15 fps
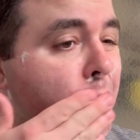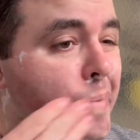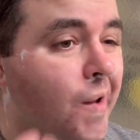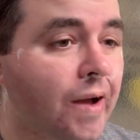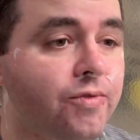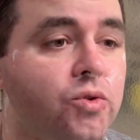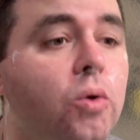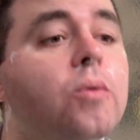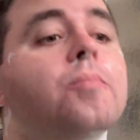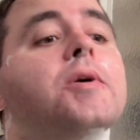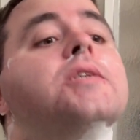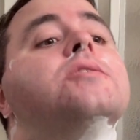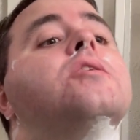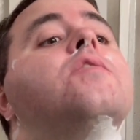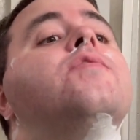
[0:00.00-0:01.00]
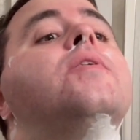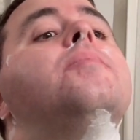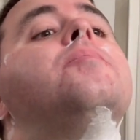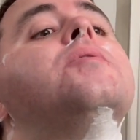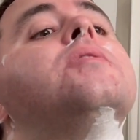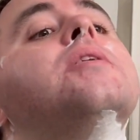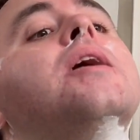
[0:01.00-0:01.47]
I've torn myself up
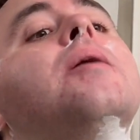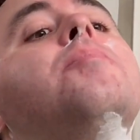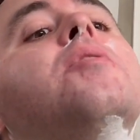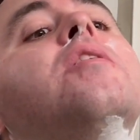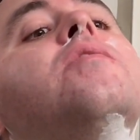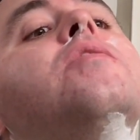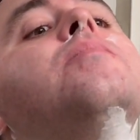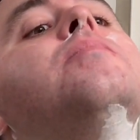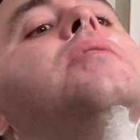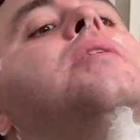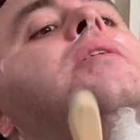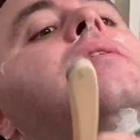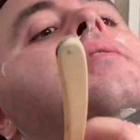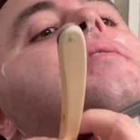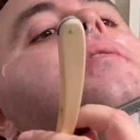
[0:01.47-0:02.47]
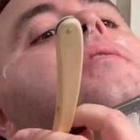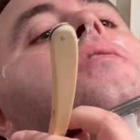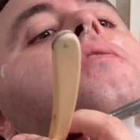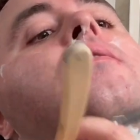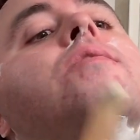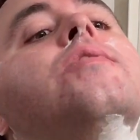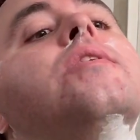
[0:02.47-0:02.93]
with a couple of them
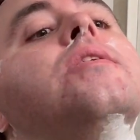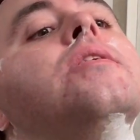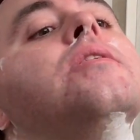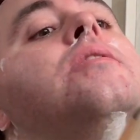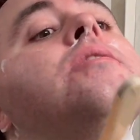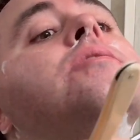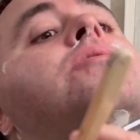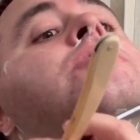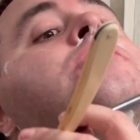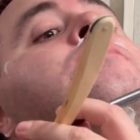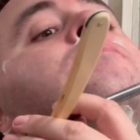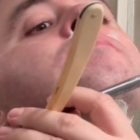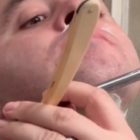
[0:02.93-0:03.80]
over the years.